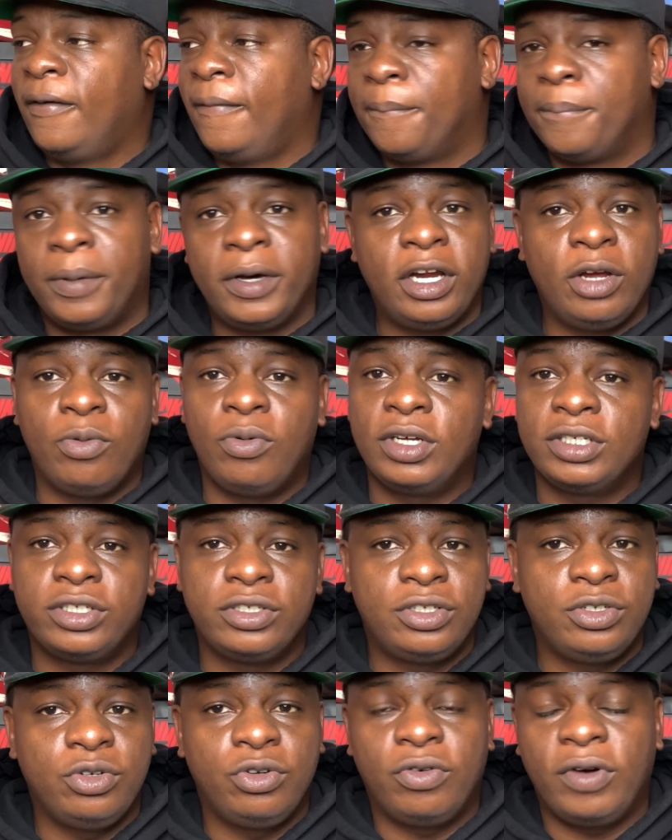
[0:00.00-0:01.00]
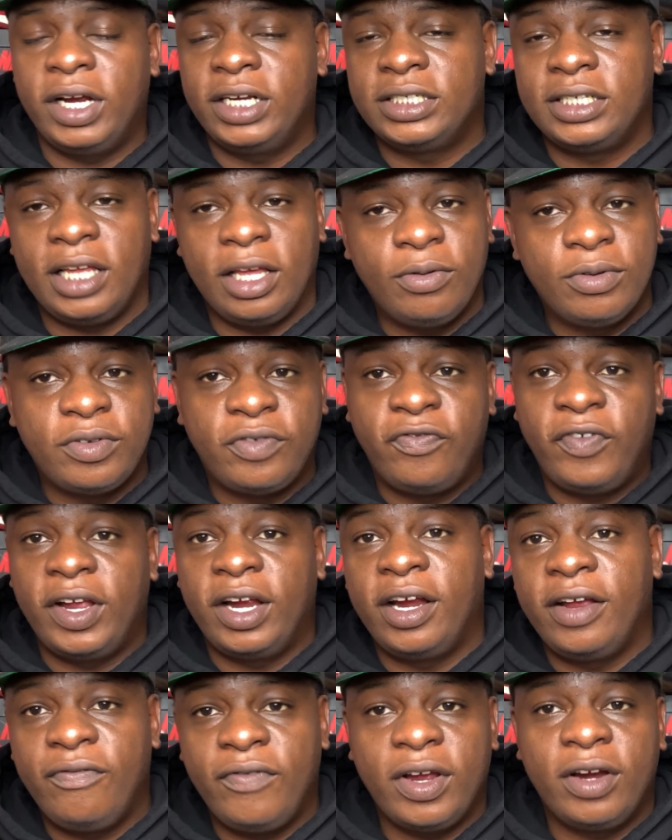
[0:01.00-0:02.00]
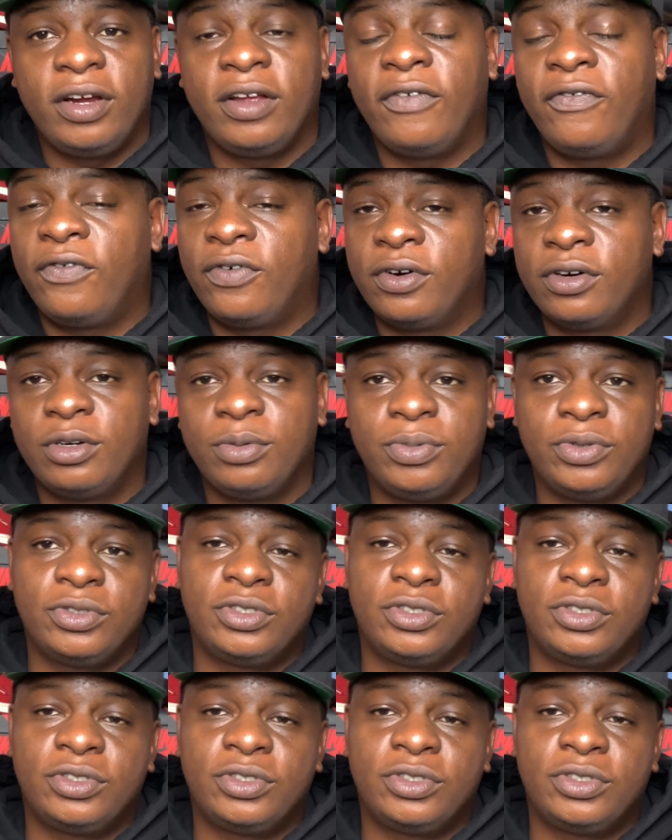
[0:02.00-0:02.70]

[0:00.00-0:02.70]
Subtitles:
But it wasn't too crazy. It was very affordable.